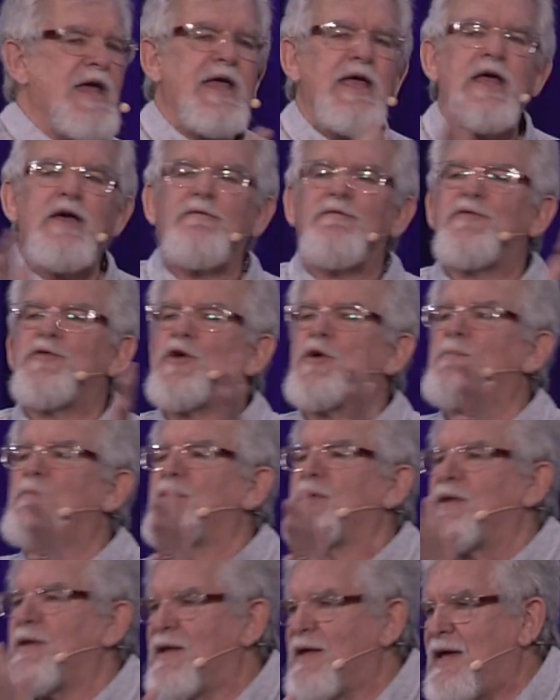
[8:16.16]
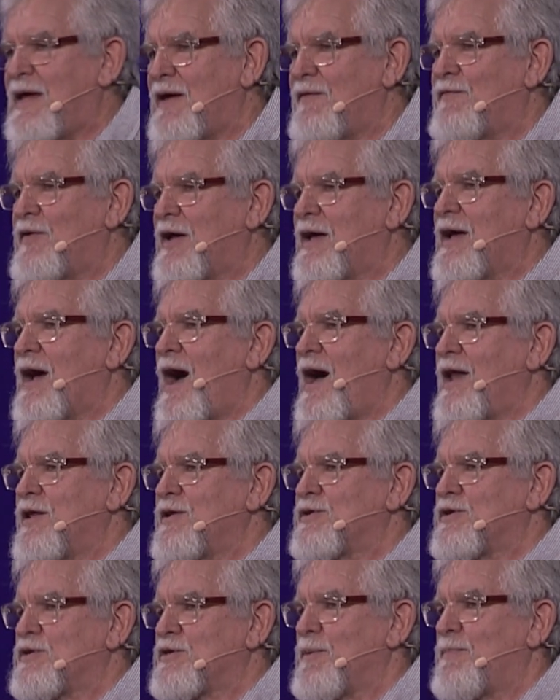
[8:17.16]
if you believe that God
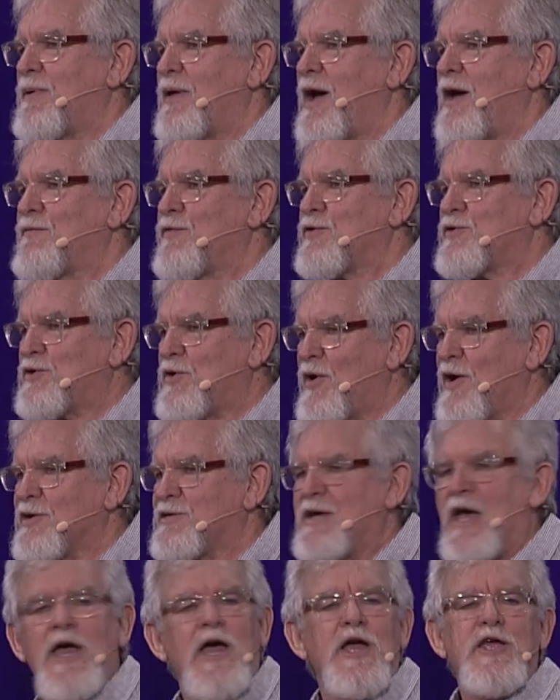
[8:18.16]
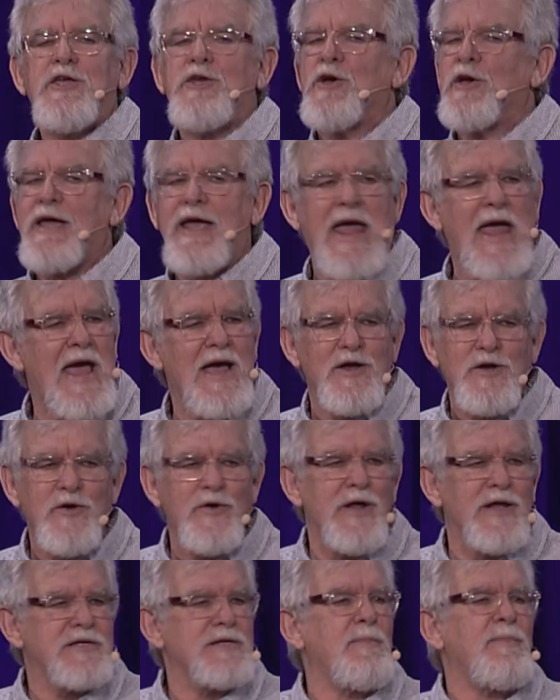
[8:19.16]
is the supply of your source. You can't do
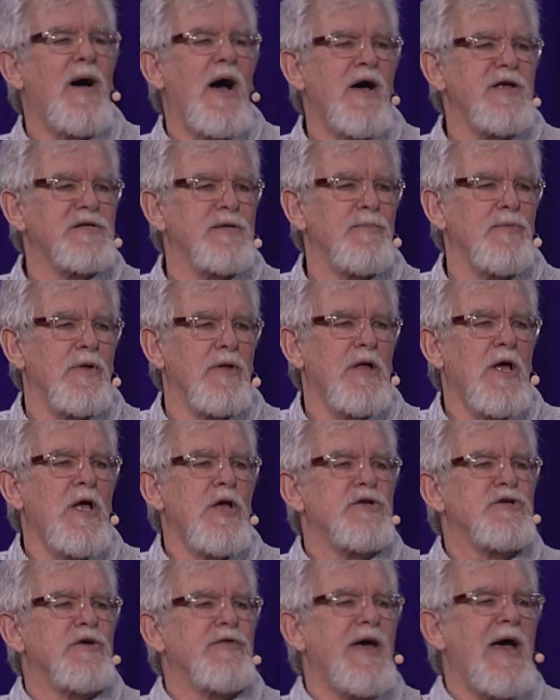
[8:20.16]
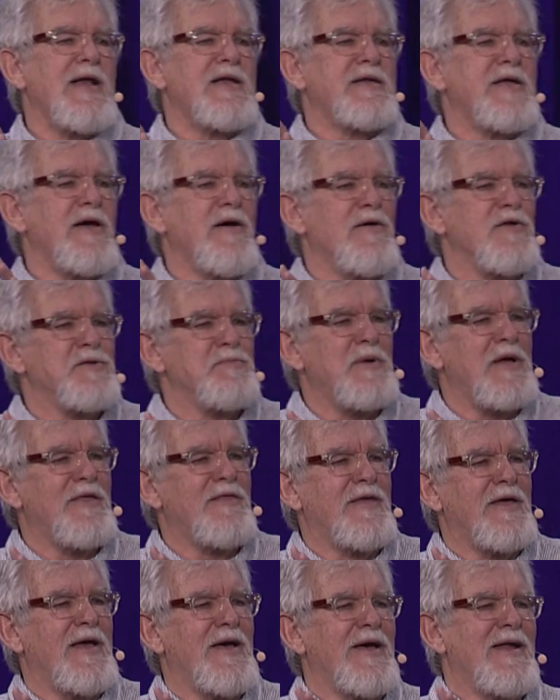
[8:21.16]
it. It's impossible. So that tells me
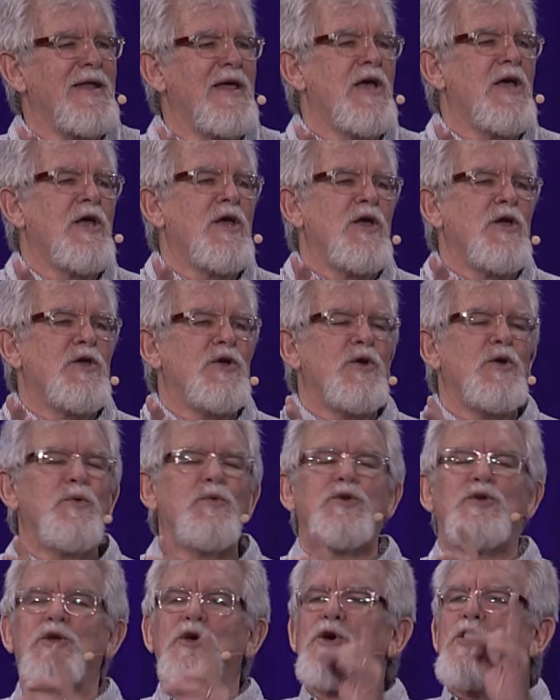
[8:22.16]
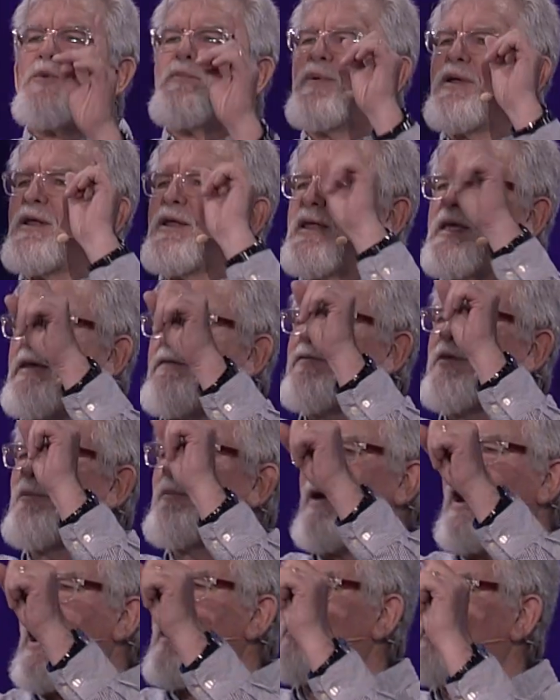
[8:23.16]
then you do believe the
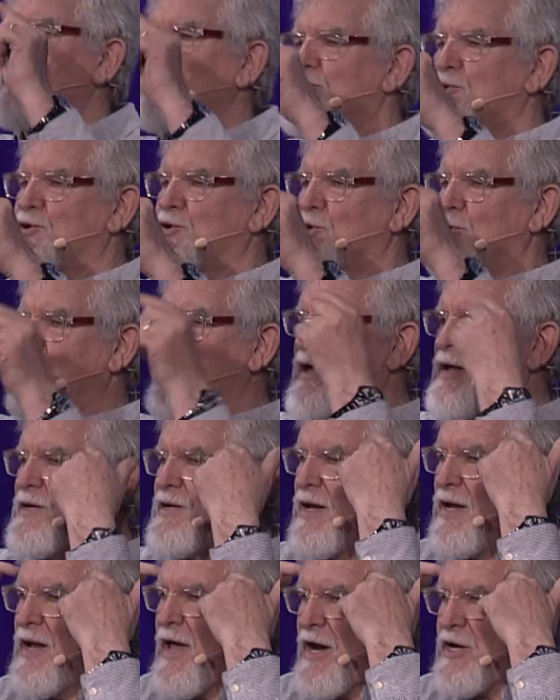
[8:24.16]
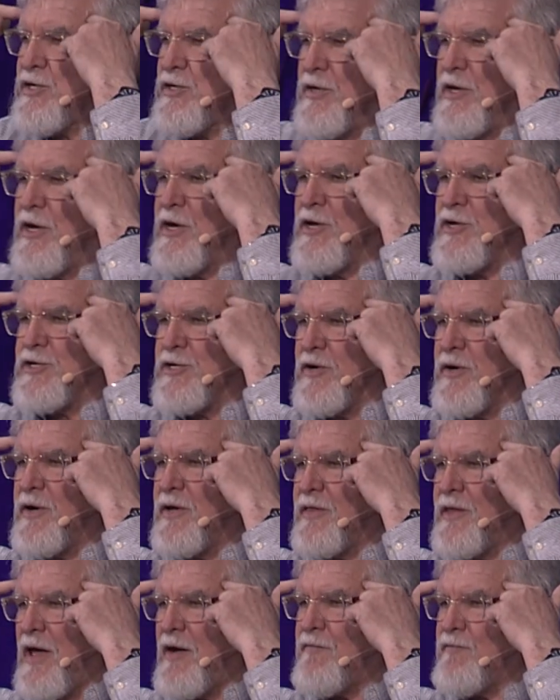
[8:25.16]
Bible is true intellectually
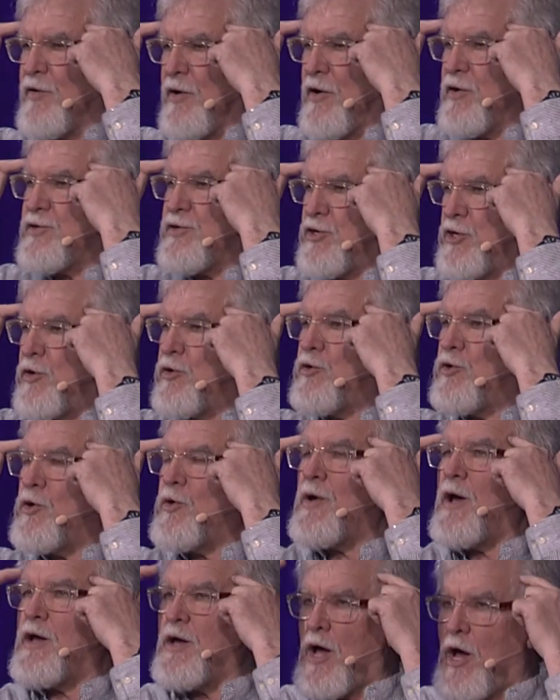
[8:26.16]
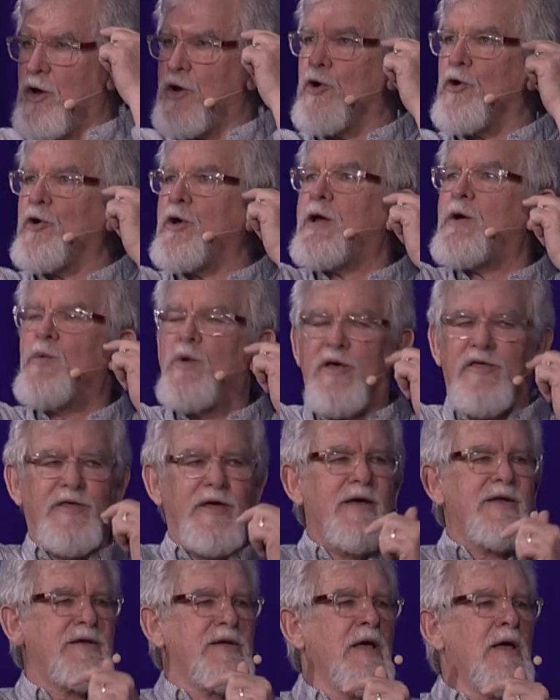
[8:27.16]
concerning that verse, you do agree with
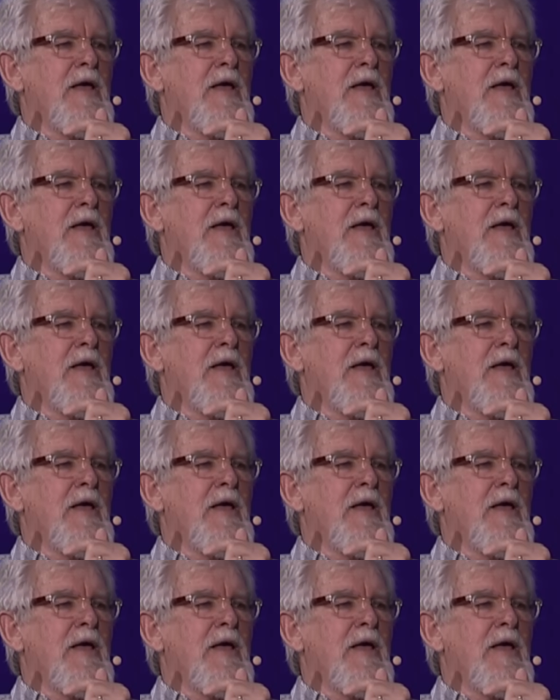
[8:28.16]
it,